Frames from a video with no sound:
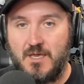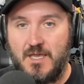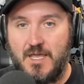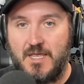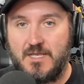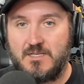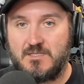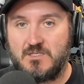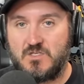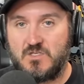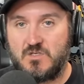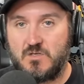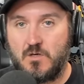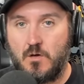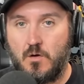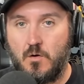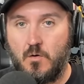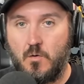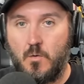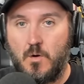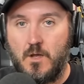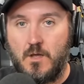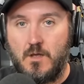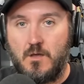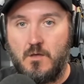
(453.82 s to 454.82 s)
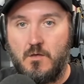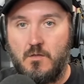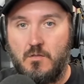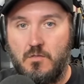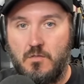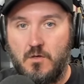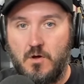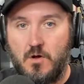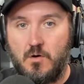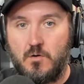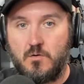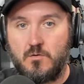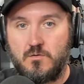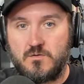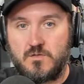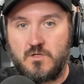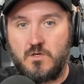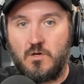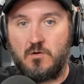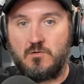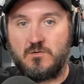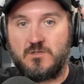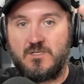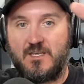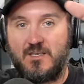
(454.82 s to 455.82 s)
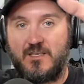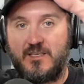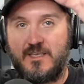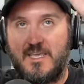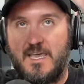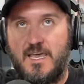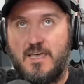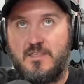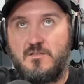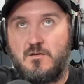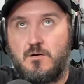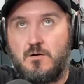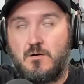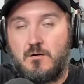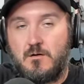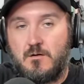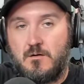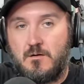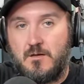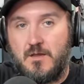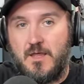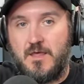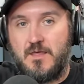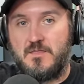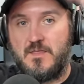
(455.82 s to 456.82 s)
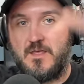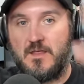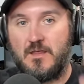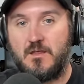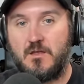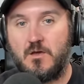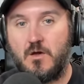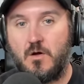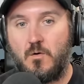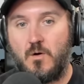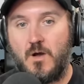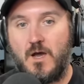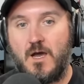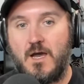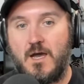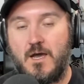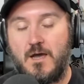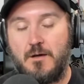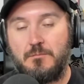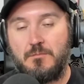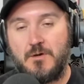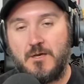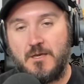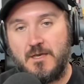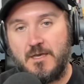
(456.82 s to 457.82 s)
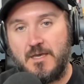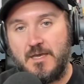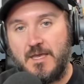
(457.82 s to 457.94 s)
And so those go together and then go up,